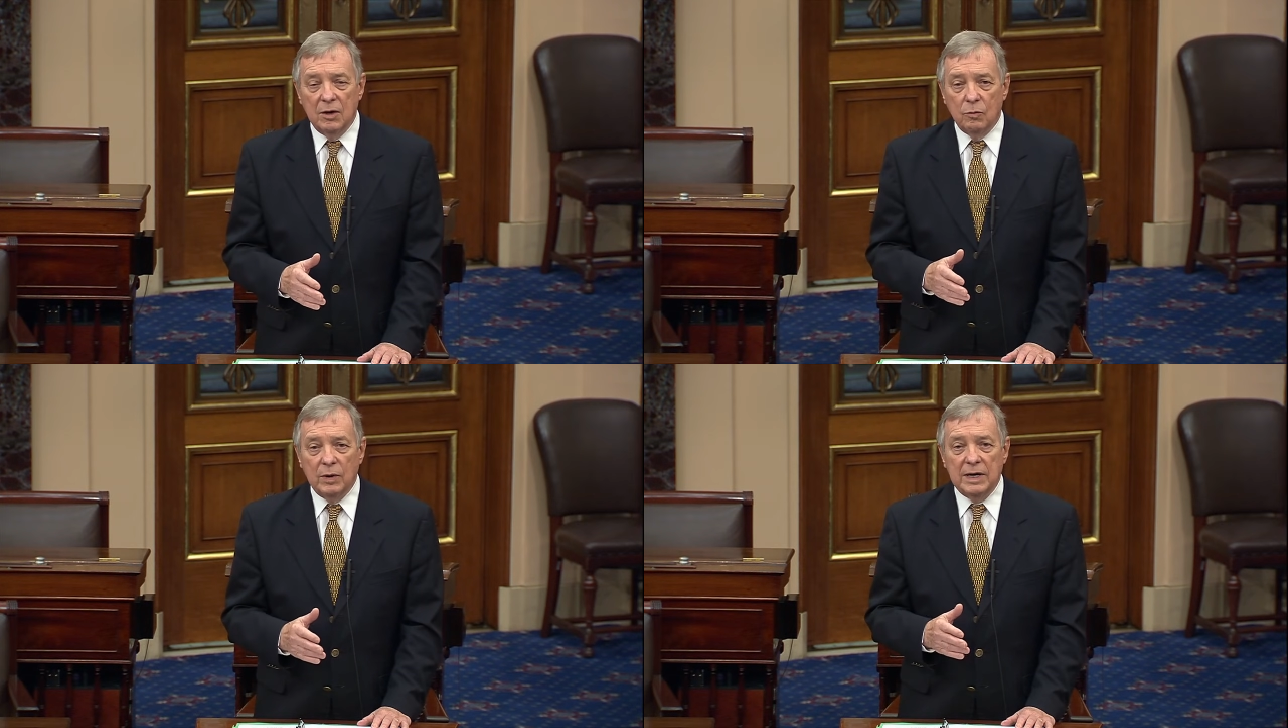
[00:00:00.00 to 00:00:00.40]

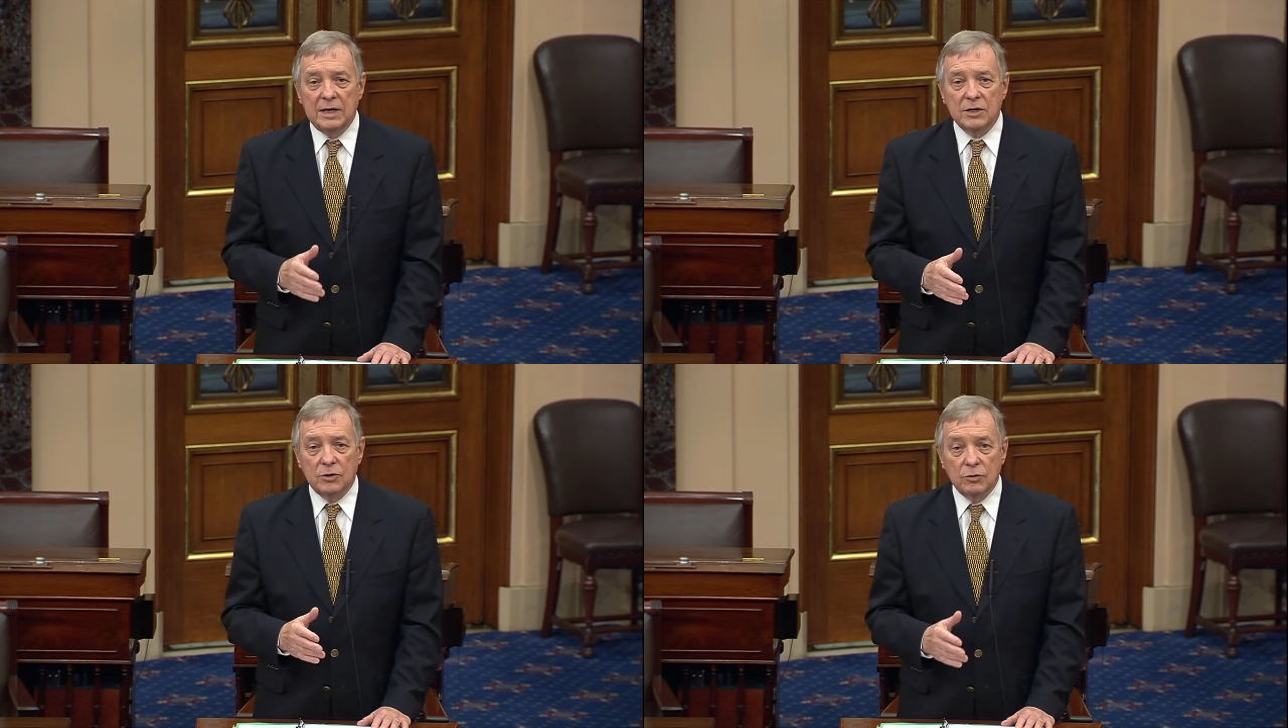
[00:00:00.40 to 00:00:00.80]
We
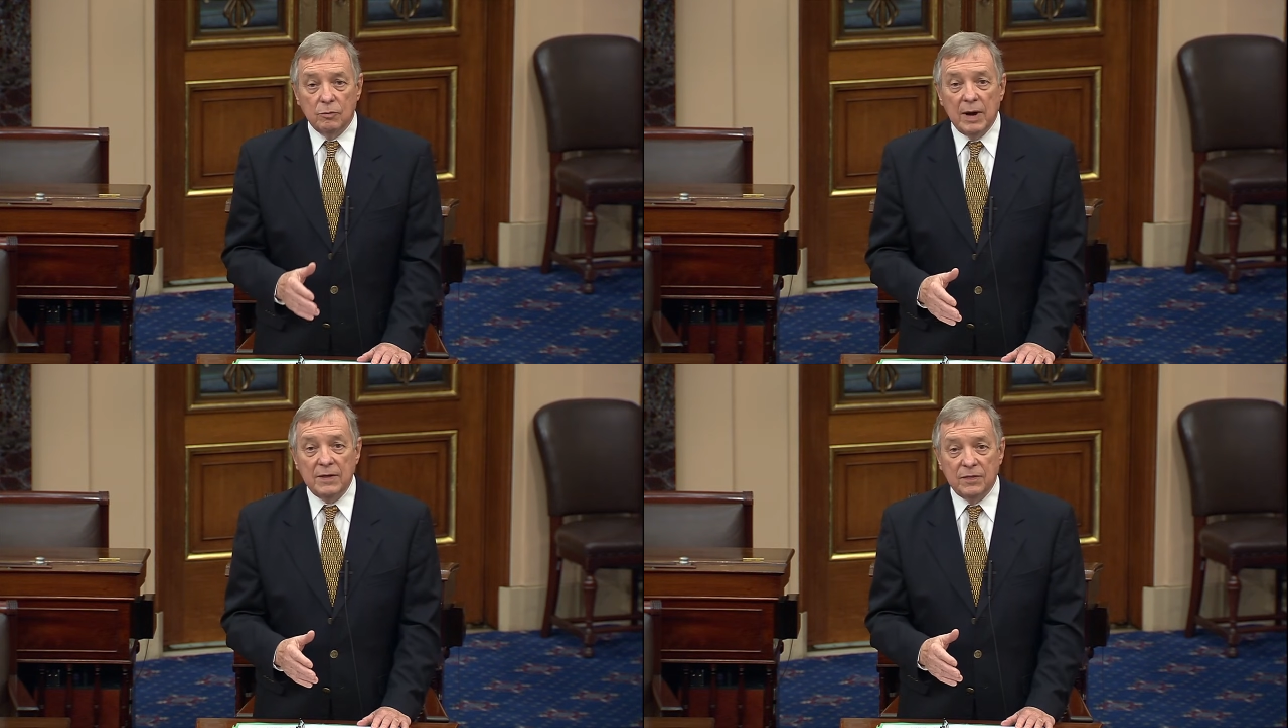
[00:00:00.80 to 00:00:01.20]
need to do the
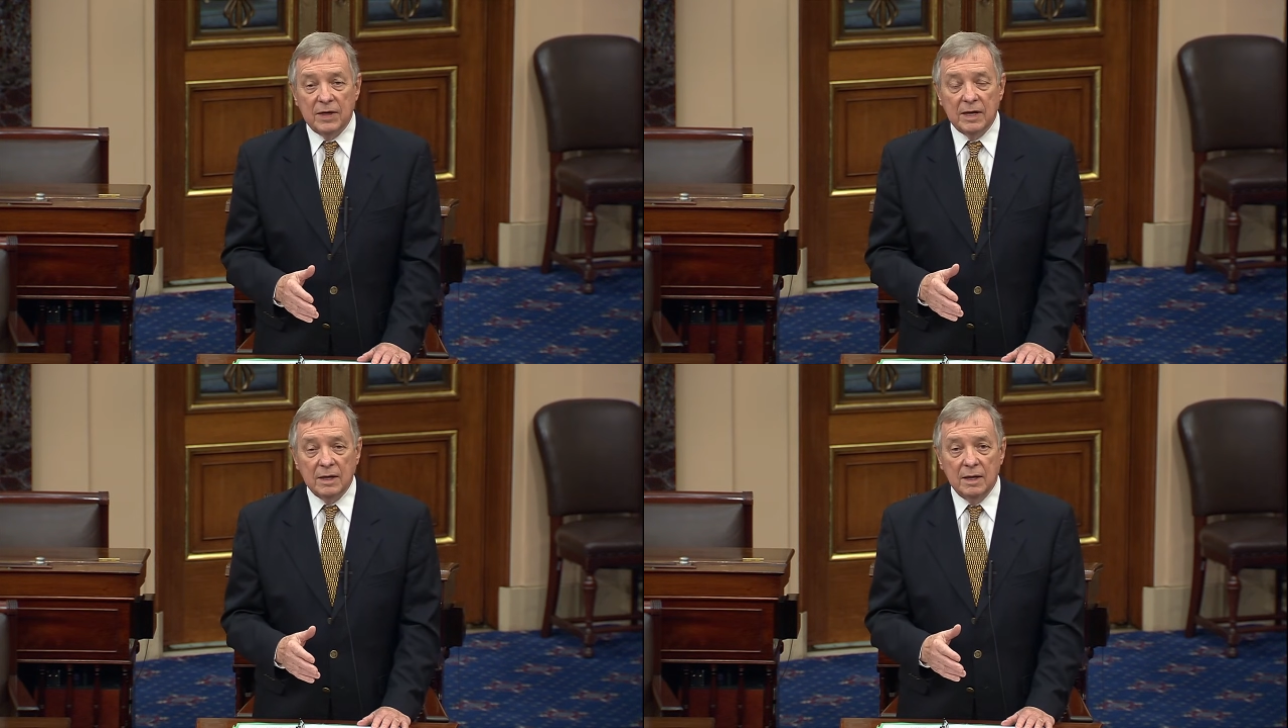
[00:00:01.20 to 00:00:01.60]
right
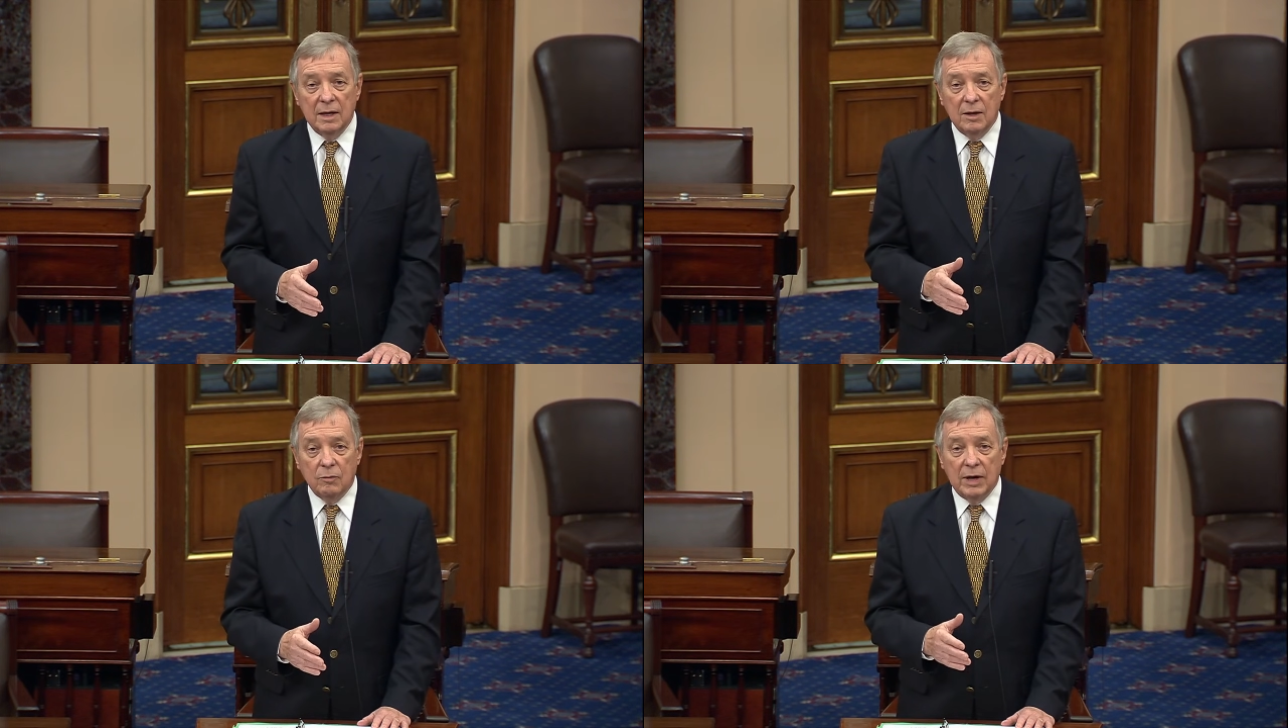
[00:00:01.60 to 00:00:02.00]
thing.
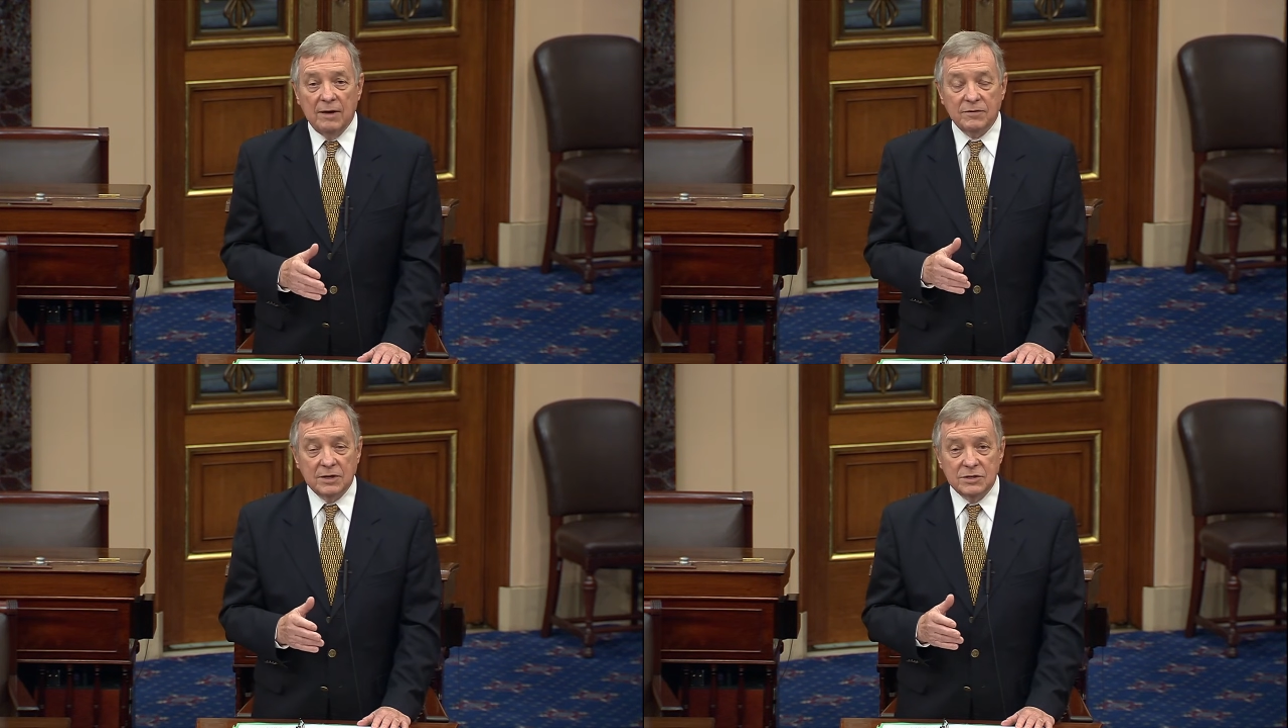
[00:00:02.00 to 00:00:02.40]
We
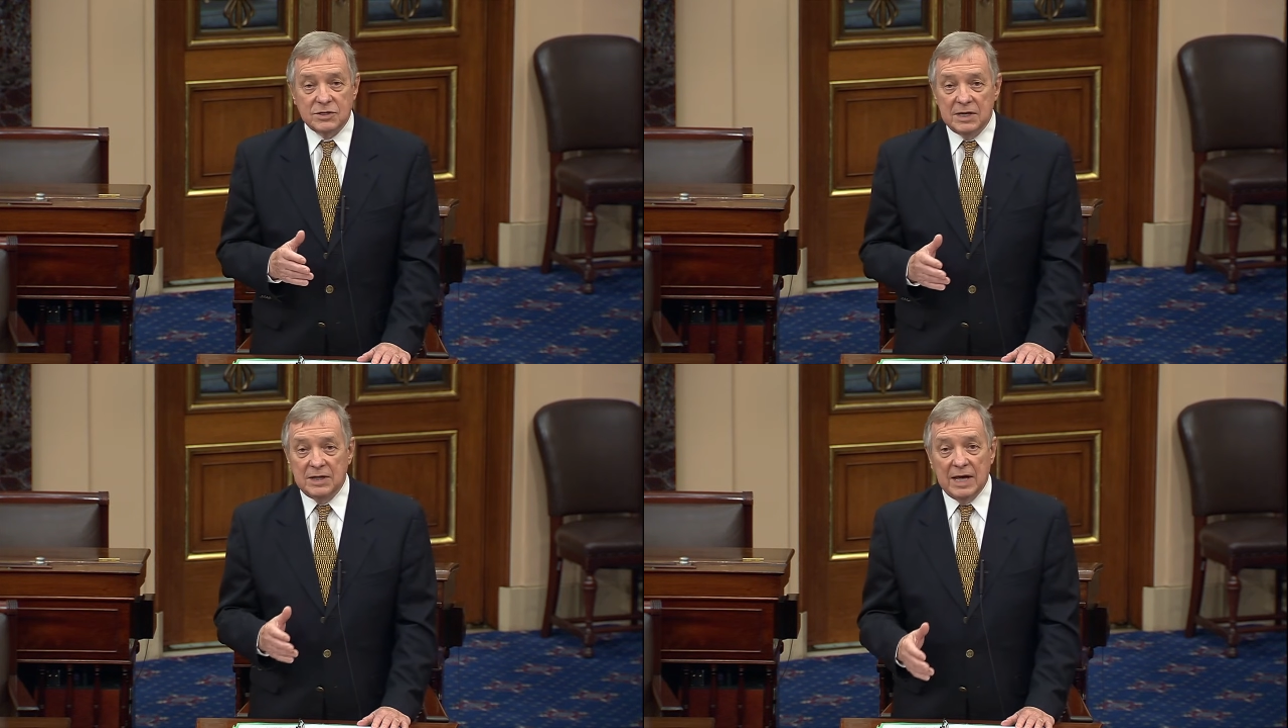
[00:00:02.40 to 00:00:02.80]
have to
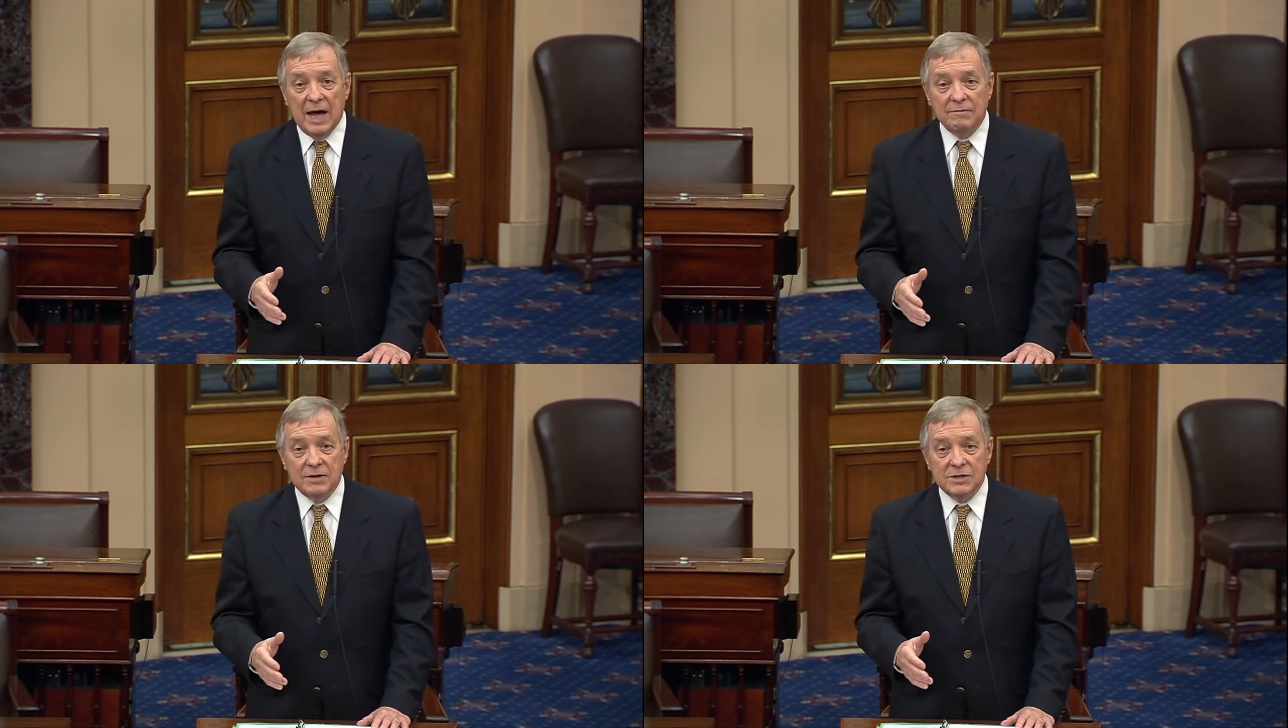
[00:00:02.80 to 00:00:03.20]
concede the
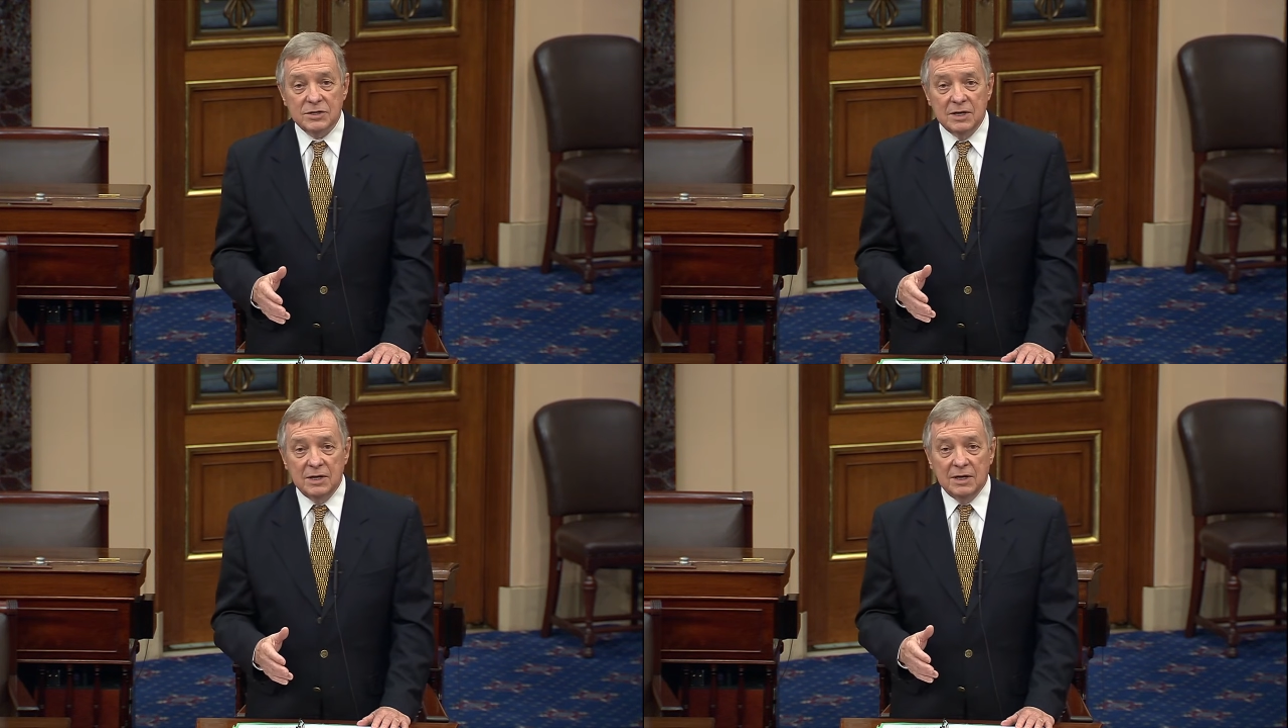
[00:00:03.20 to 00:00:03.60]
obvious.